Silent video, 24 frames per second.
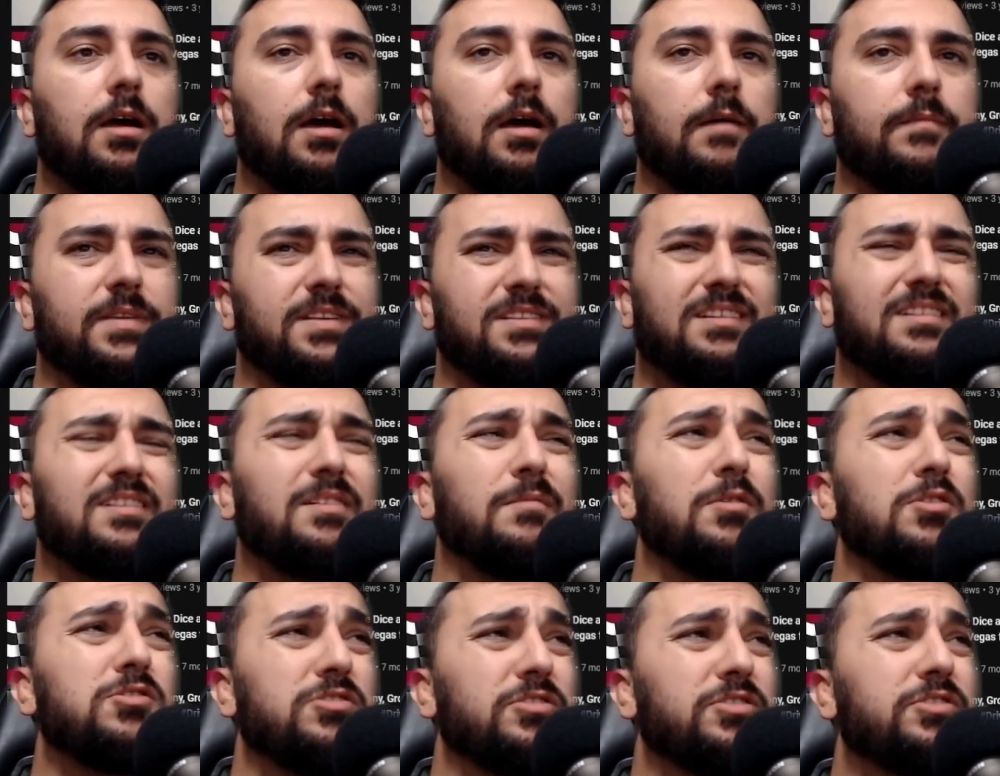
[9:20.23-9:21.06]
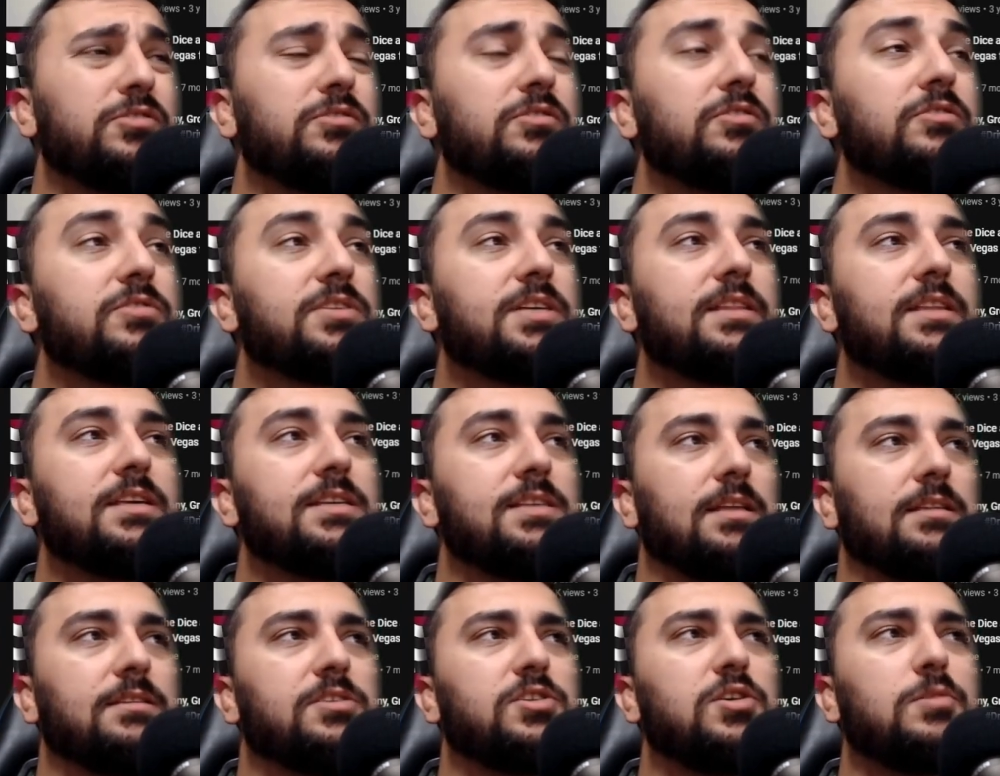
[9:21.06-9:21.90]
These are commercials. You see these
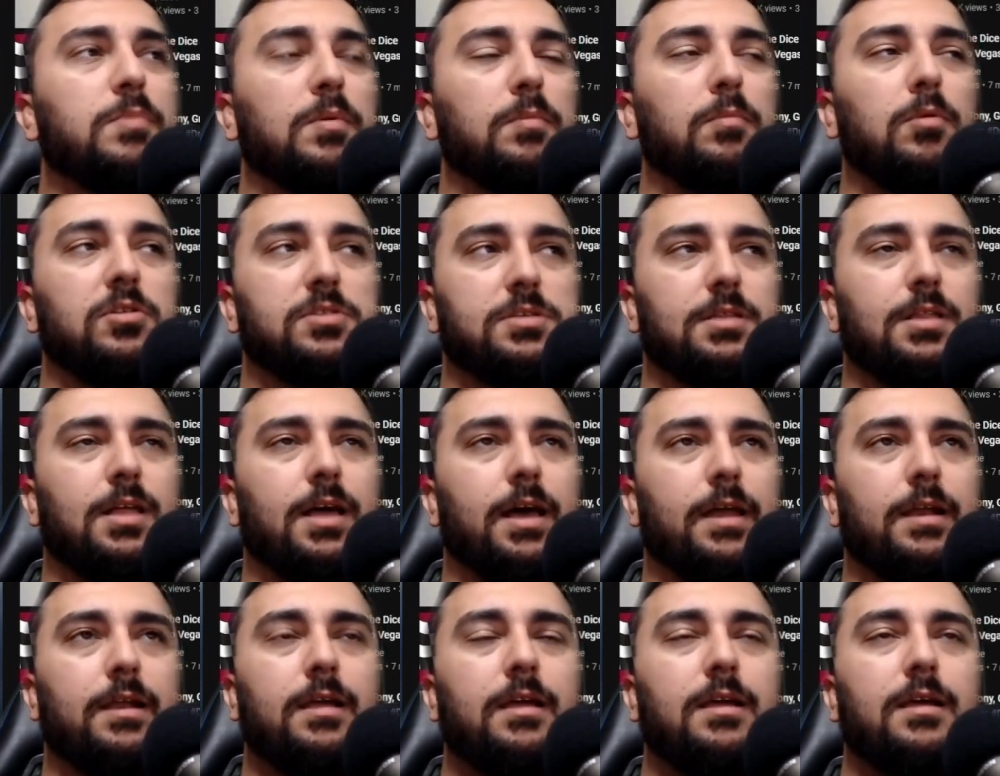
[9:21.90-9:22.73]
on Super Bowls a lot.